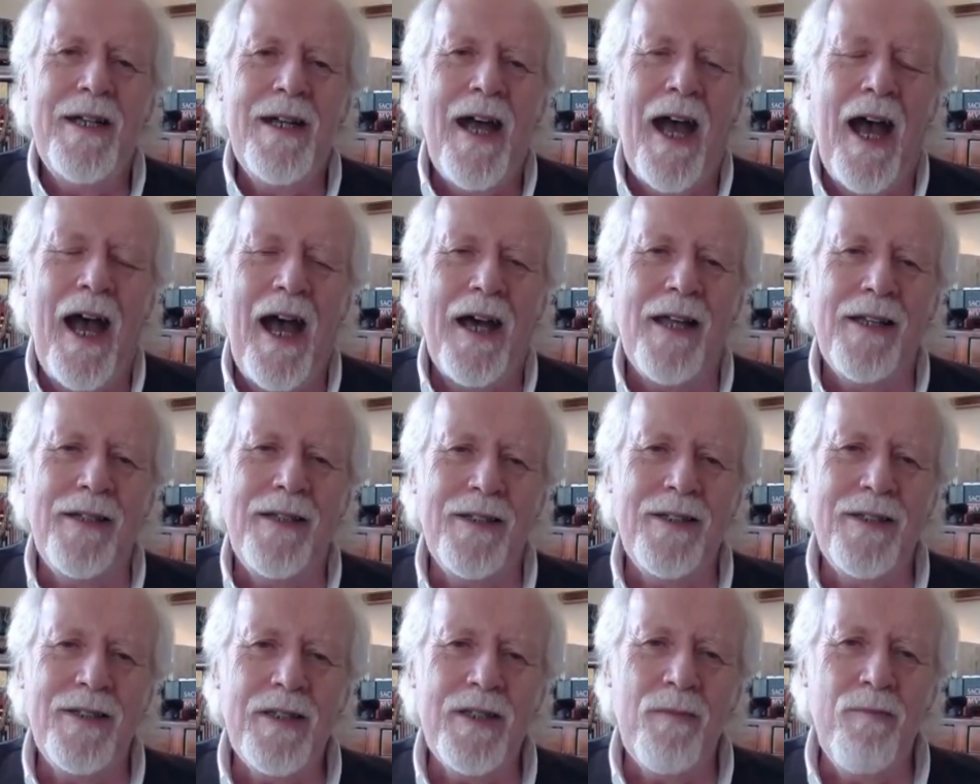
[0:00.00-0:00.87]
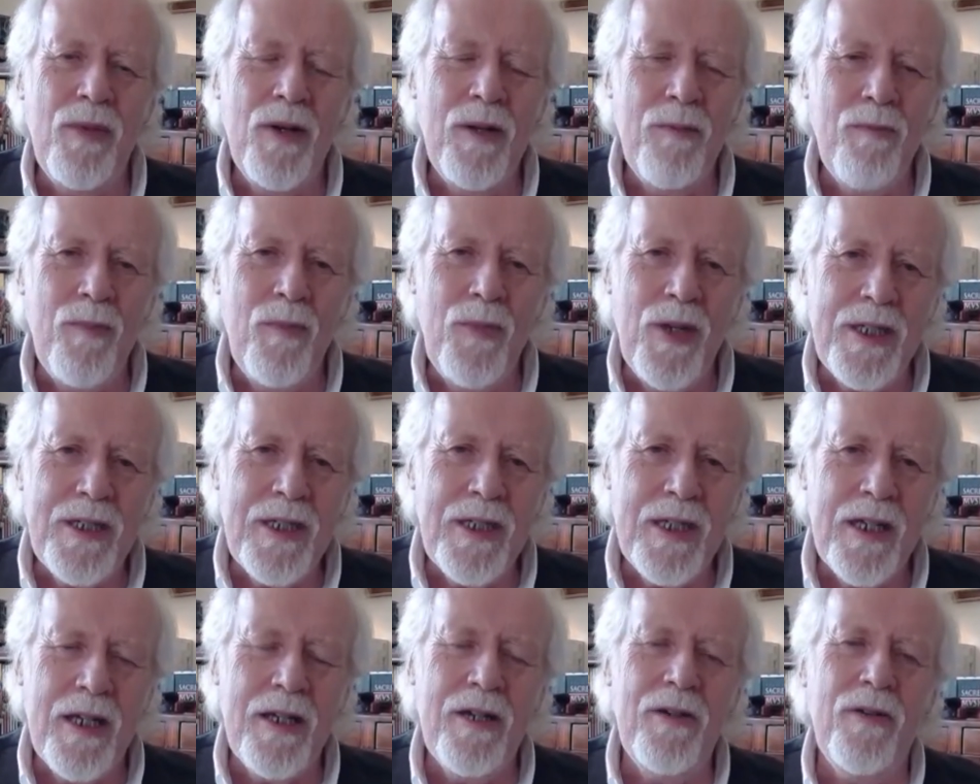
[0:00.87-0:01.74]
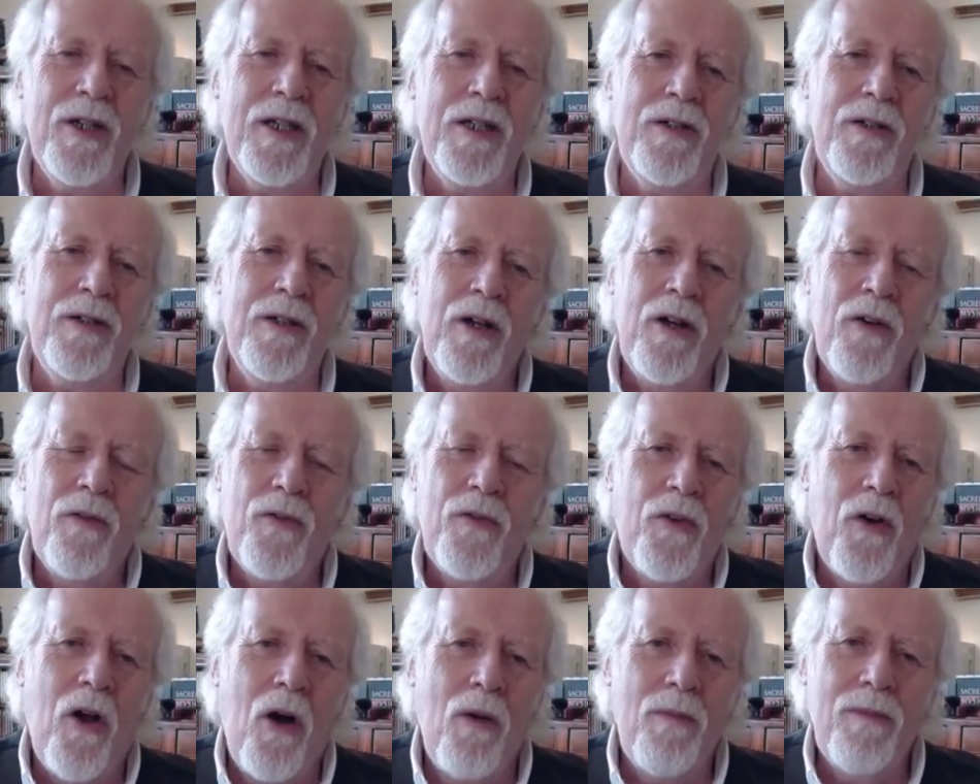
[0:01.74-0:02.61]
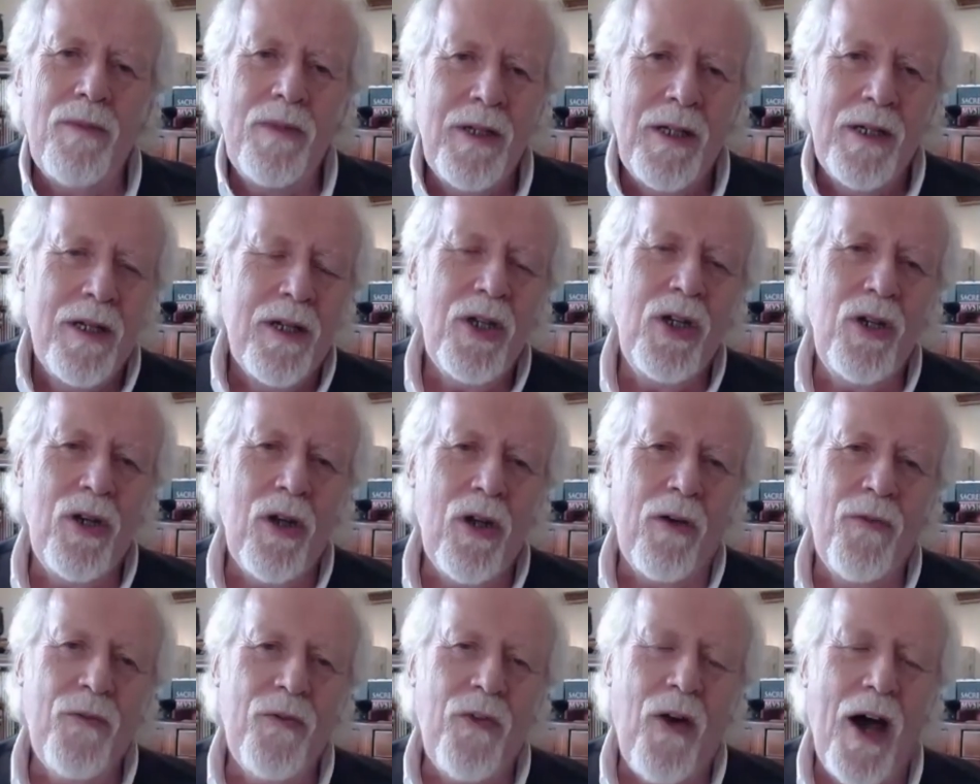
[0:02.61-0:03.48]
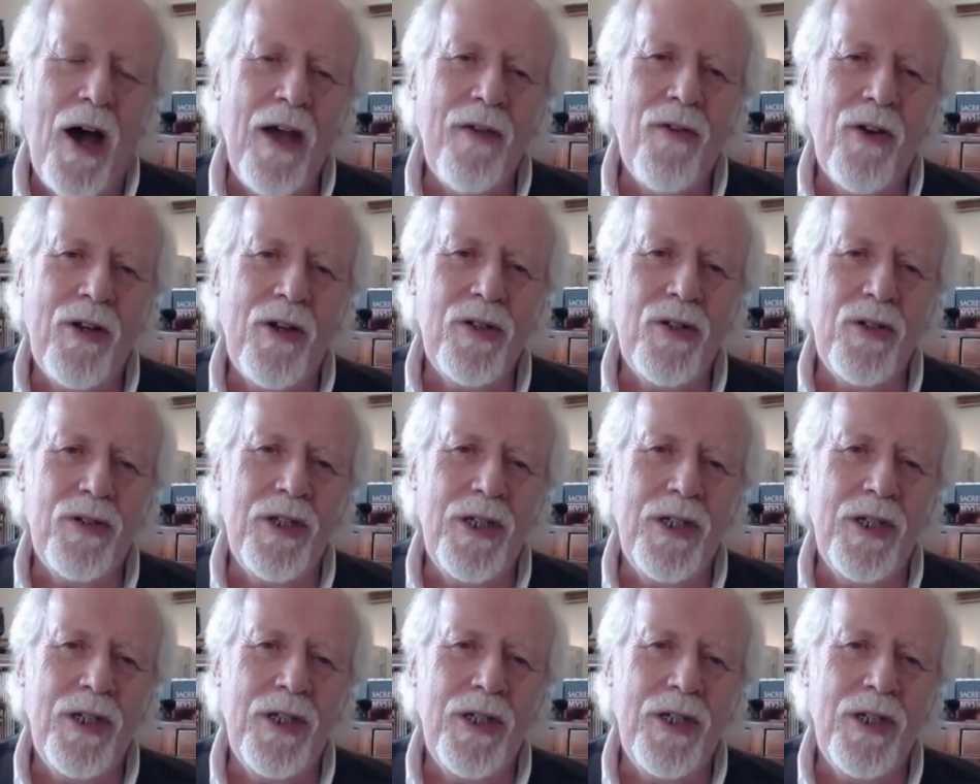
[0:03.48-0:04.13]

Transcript: and material from, 500